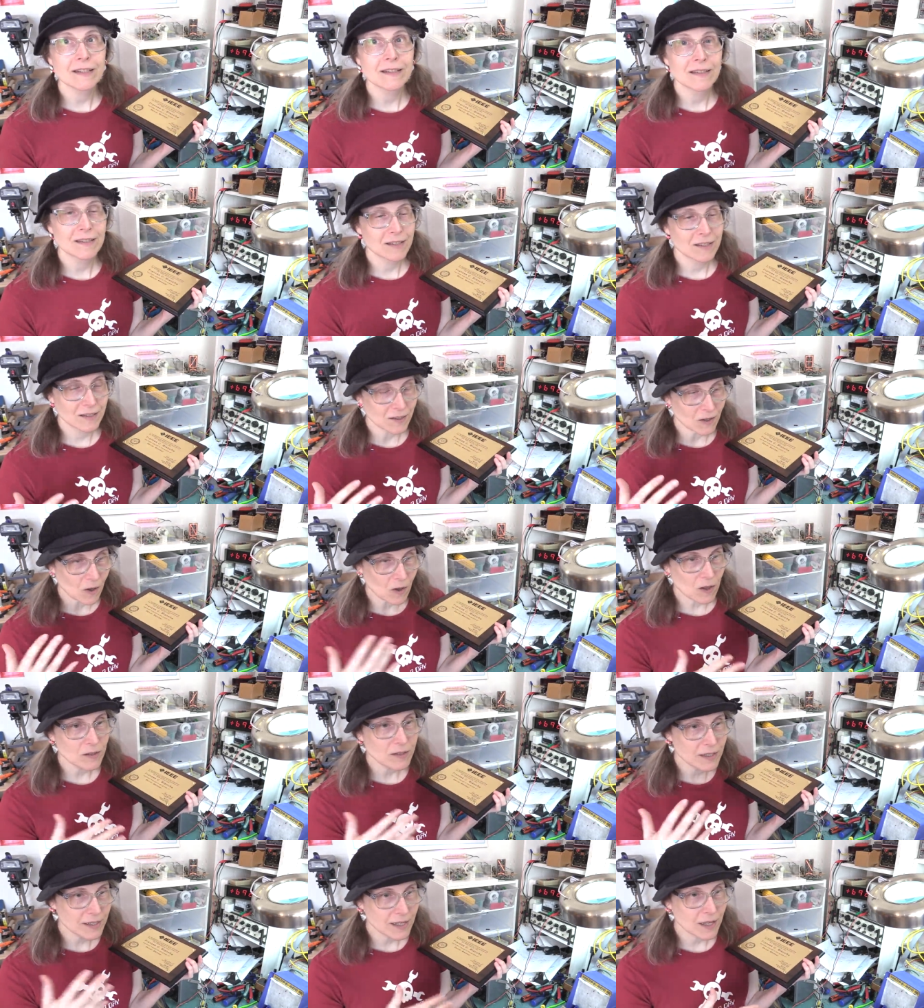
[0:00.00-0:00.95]
It's
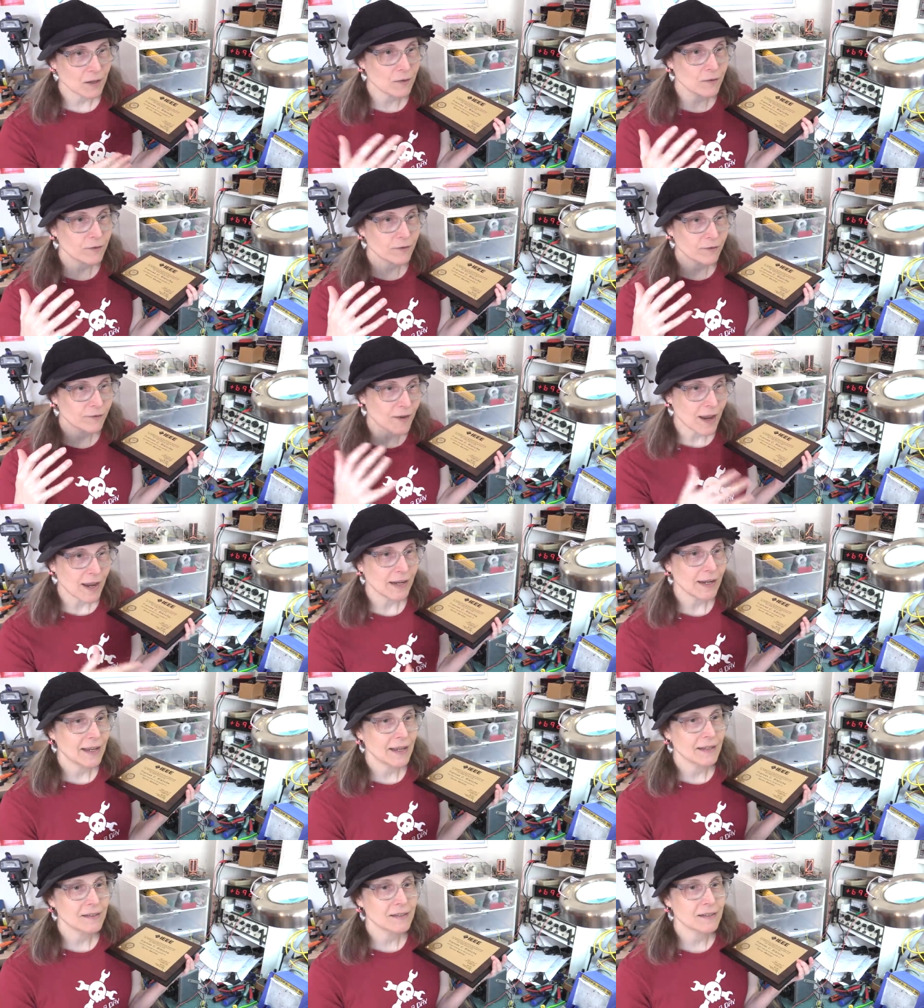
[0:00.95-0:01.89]
all
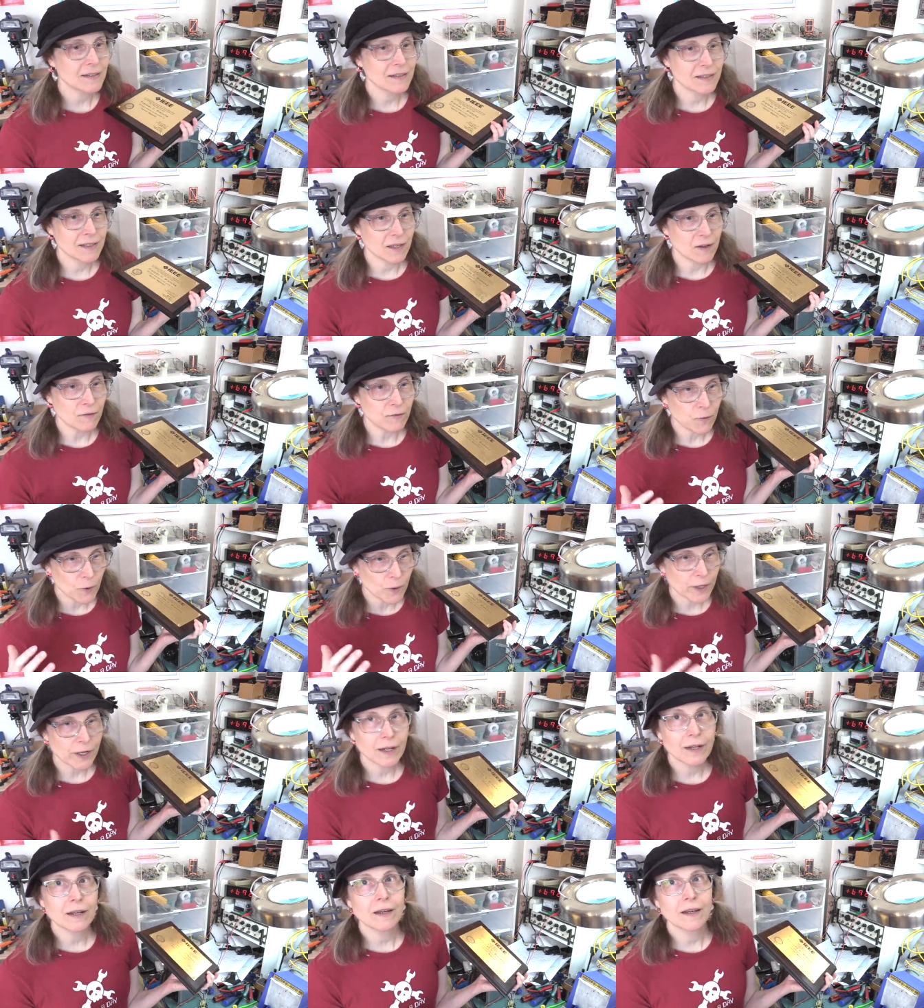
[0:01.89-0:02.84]
self-financed,
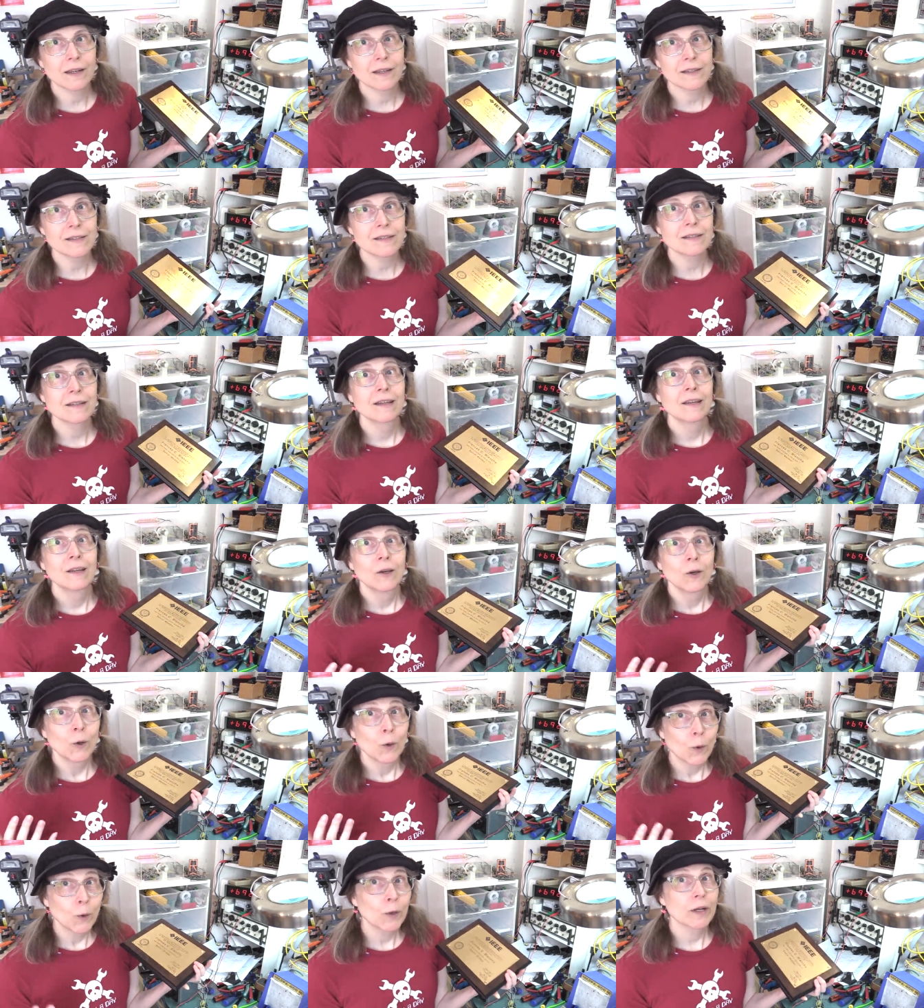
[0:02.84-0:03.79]
self-organized
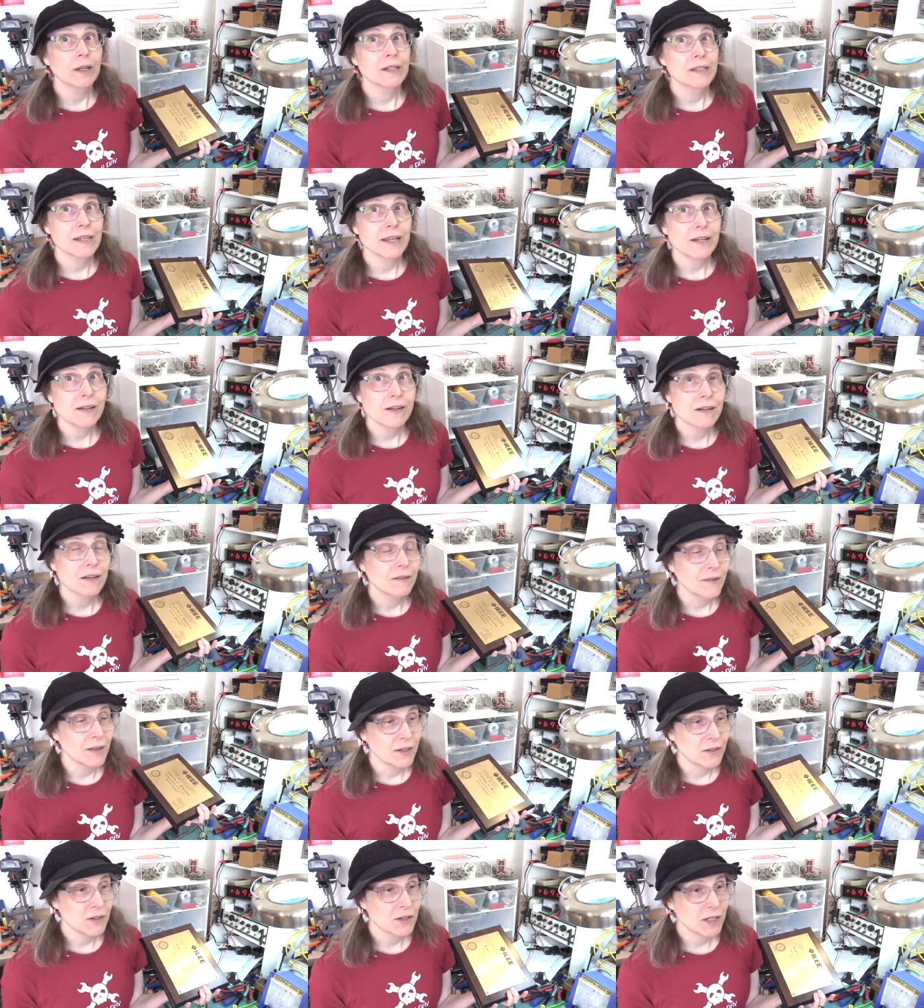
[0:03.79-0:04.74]
organization
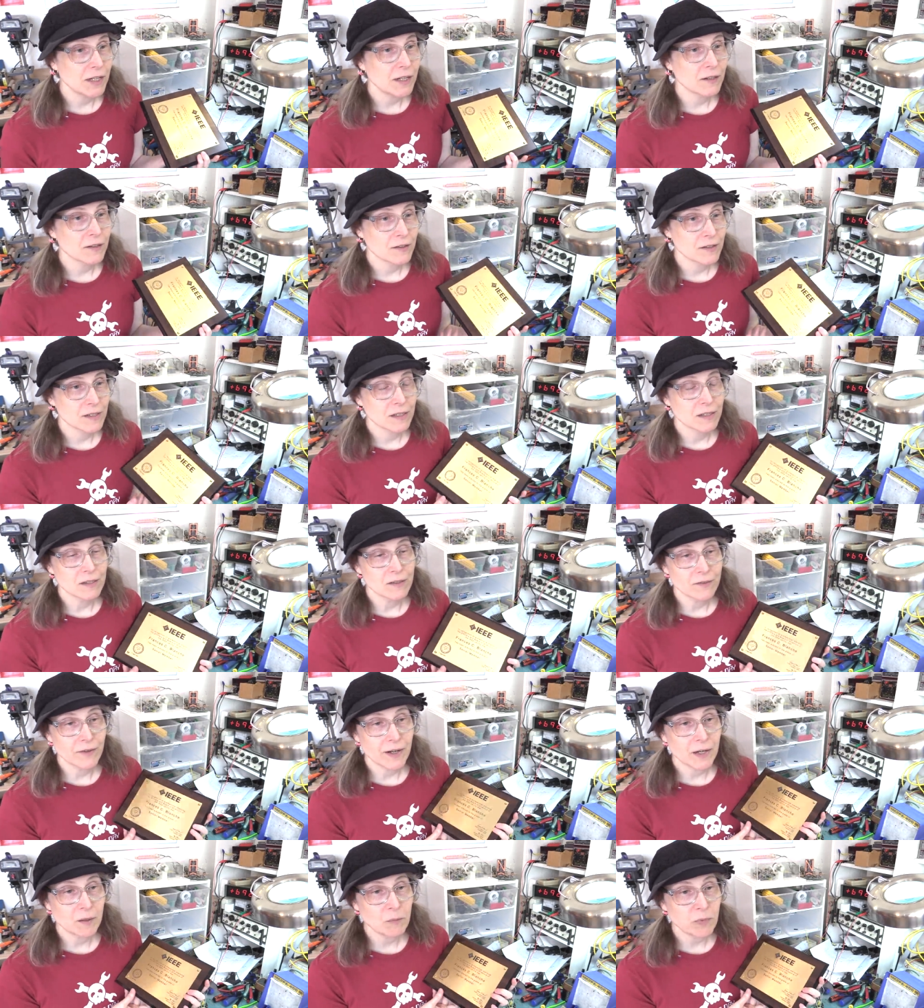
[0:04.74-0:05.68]
of engineers, and it's
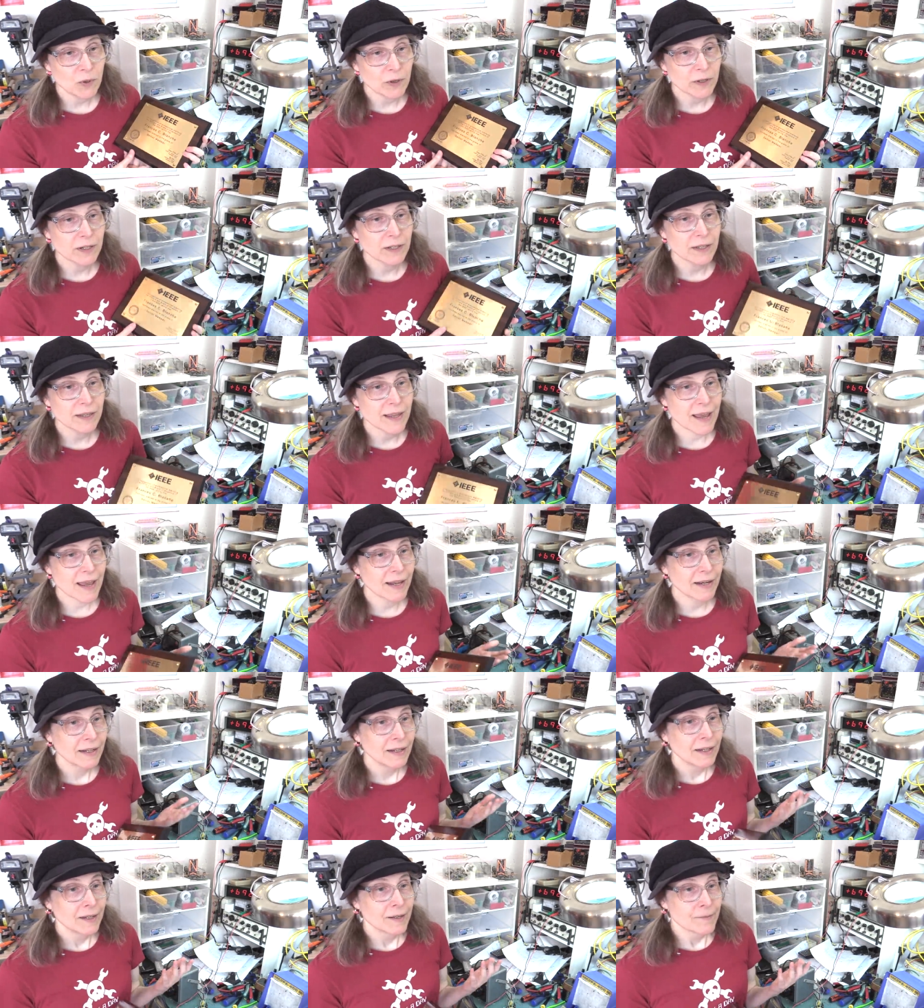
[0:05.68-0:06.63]
very important that